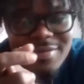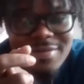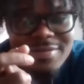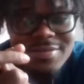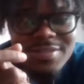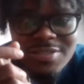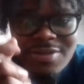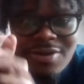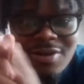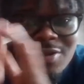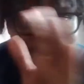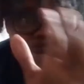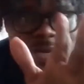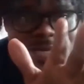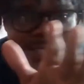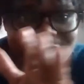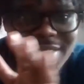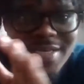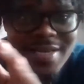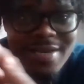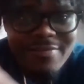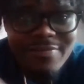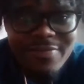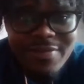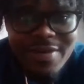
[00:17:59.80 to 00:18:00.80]
Let's call him
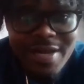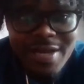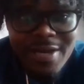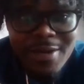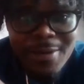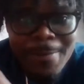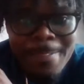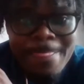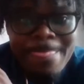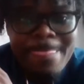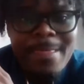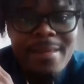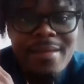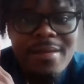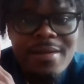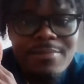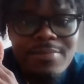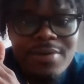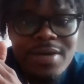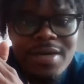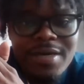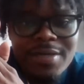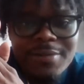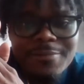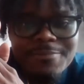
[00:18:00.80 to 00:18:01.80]
Isaiah for now.
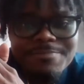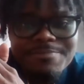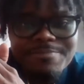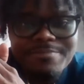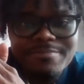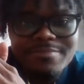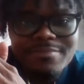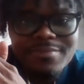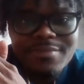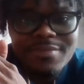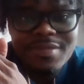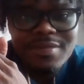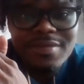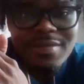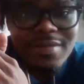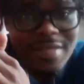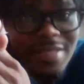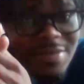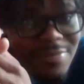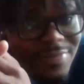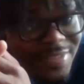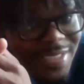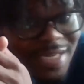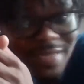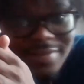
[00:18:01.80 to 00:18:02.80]
But he
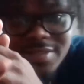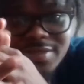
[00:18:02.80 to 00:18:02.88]
was out